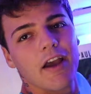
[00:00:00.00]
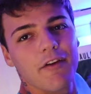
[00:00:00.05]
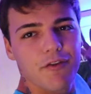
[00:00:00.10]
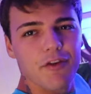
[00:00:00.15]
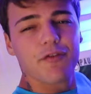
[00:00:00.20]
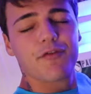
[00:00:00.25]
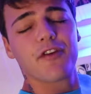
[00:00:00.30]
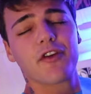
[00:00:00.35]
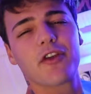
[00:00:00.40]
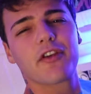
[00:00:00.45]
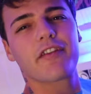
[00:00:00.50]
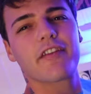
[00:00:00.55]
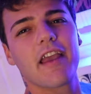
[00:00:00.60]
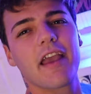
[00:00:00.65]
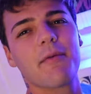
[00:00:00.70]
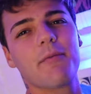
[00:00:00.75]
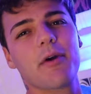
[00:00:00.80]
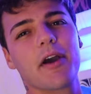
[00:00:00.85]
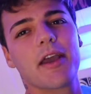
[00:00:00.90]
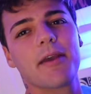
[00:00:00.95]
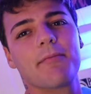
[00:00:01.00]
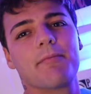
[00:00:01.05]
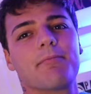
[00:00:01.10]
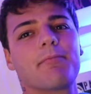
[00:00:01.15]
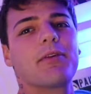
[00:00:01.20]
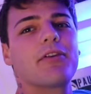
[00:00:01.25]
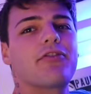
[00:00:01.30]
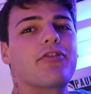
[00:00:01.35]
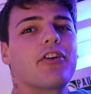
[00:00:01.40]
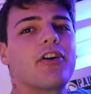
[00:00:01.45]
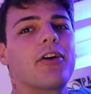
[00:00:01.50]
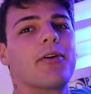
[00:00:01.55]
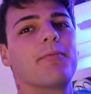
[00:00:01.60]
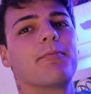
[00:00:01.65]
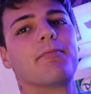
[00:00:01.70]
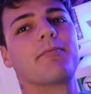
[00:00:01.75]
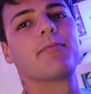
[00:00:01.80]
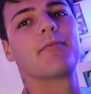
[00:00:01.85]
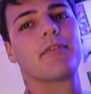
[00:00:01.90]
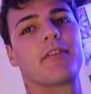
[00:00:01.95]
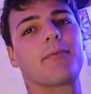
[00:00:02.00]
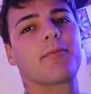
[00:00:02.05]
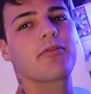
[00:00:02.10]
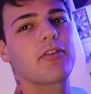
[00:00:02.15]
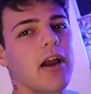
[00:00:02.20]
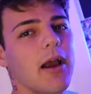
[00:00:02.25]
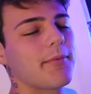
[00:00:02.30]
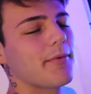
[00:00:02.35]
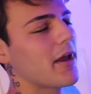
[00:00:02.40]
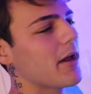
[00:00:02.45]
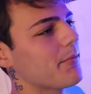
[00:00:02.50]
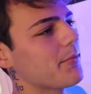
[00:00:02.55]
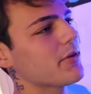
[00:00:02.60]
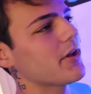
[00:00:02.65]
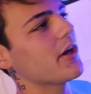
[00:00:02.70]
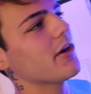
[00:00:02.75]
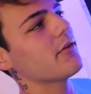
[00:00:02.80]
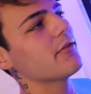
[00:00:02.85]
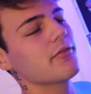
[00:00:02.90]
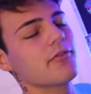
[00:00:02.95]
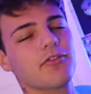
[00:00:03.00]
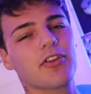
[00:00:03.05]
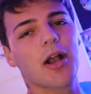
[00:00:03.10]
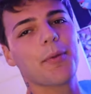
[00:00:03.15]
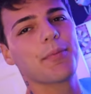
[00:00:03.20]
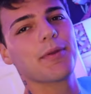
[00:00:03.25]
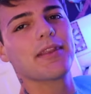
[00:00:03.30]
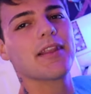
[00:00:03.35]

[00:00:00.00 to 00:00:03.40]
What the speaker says: If you feel the same way, be sure. Subscribe down below, drop a